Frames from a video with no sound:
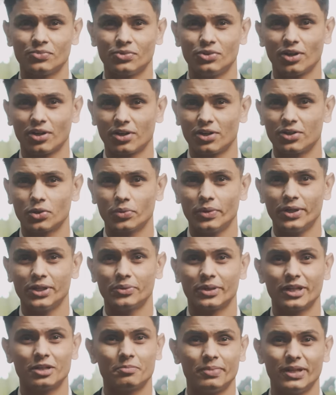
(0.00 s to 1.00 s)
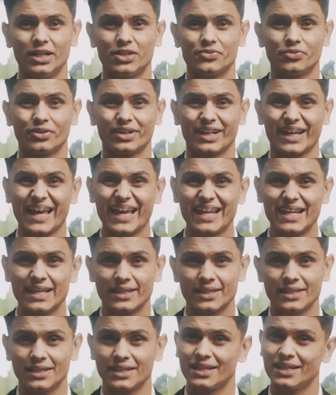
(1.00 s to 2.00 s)
you aren't going to get paid for
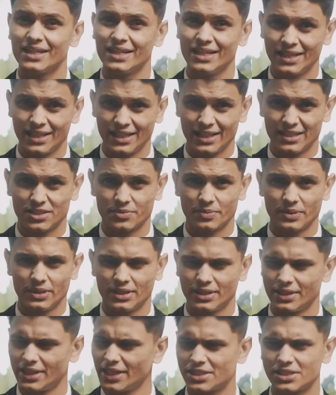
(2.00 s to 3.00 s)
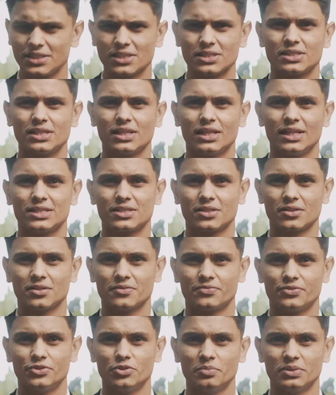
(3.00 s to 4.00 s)
anything as well. That's just the nature
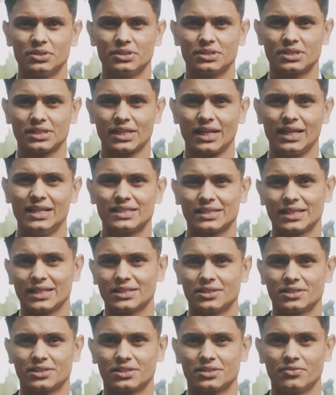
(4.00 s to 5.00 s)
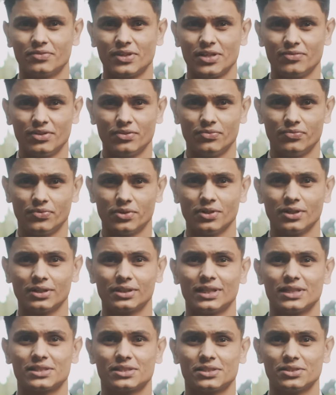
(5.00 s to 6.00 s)
of human science, that's just the way we work,
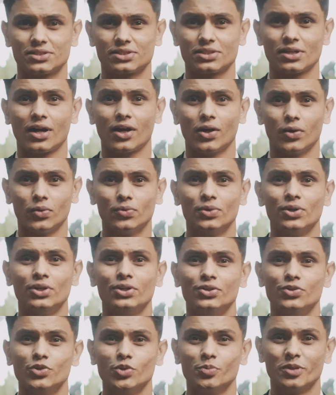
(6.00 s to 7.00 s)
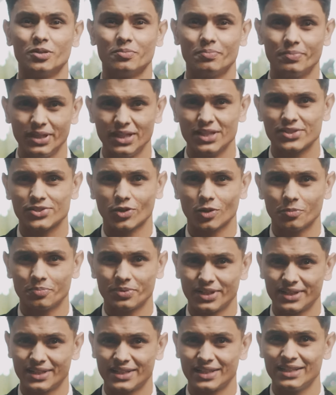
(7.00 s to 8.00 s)
that's just how human beings
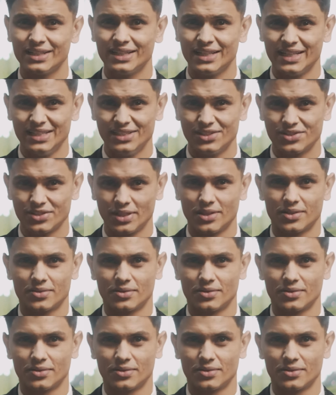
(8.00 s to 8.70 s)
operate in general.